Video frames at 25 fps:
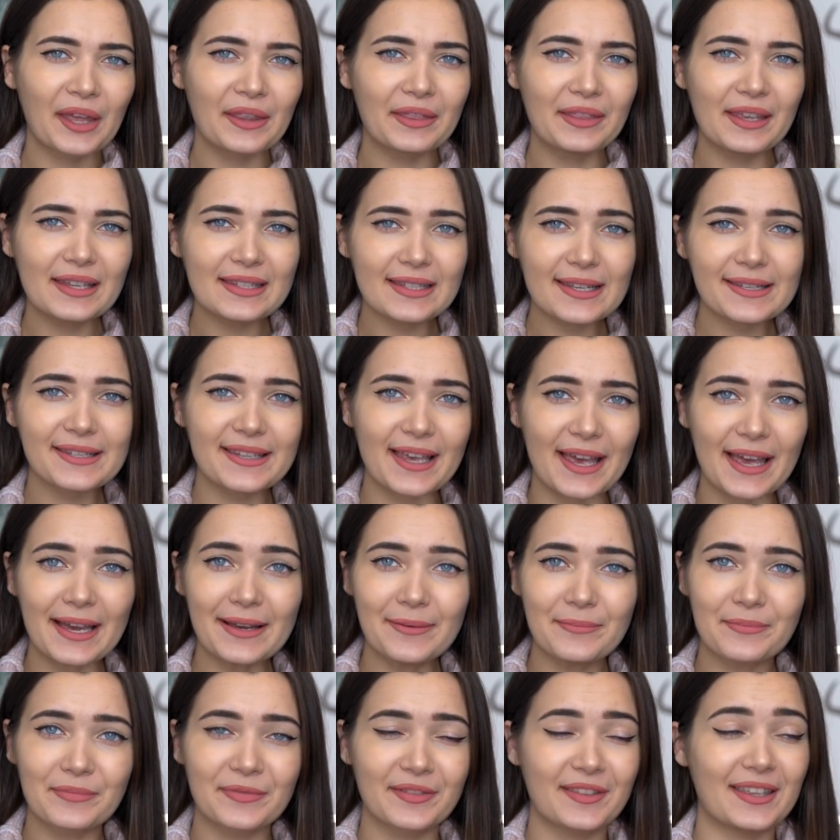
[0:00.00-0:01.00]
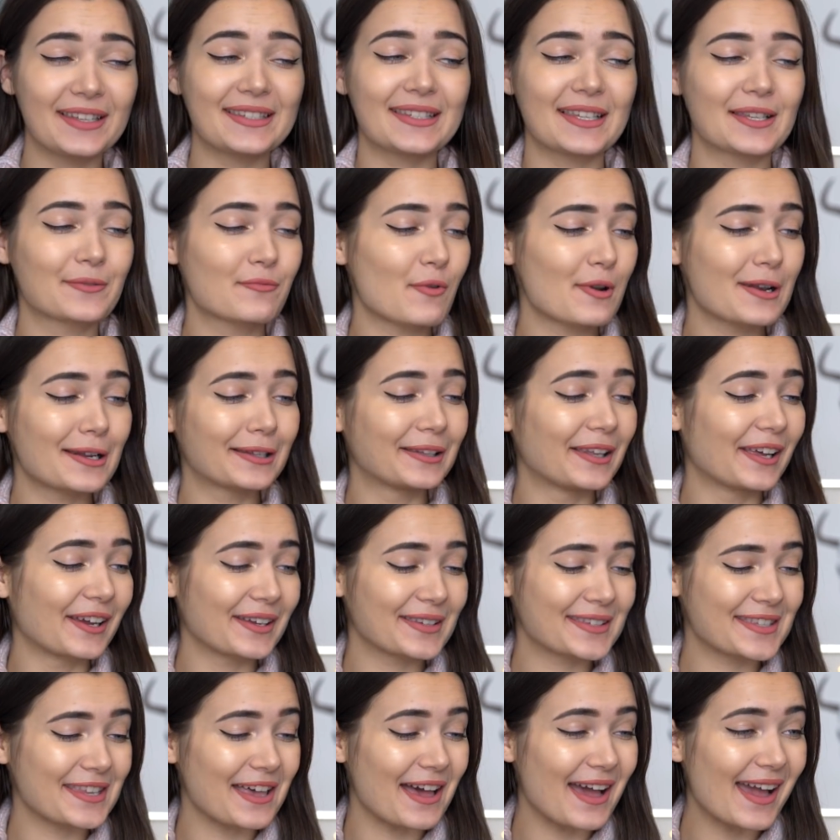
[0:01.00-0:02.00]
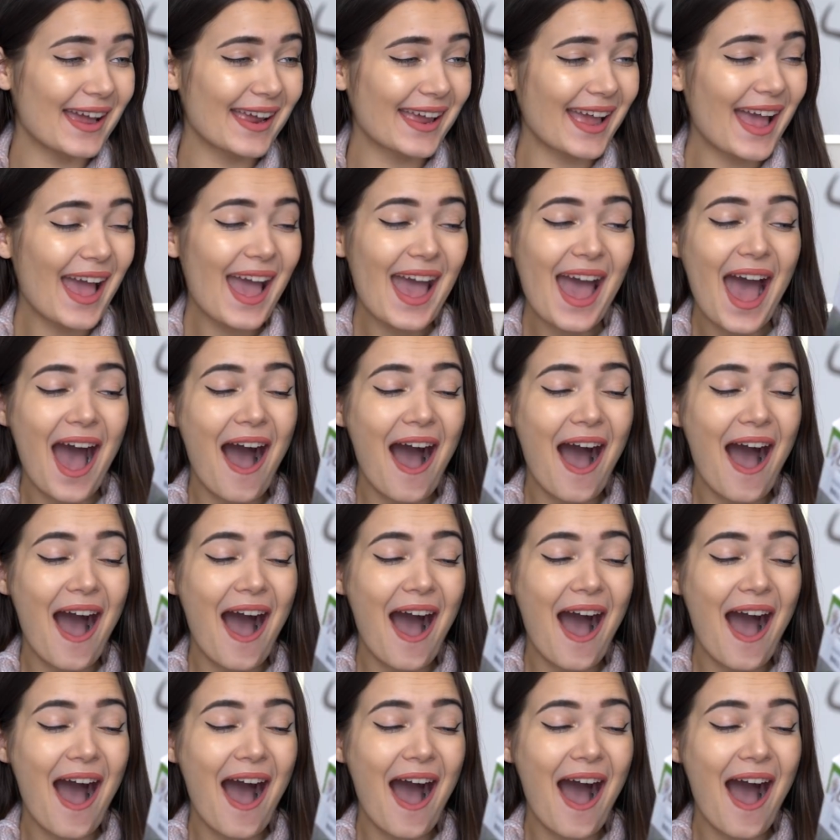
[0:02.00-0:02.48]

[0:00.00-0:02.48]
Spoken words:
This is it. This is what it looks like.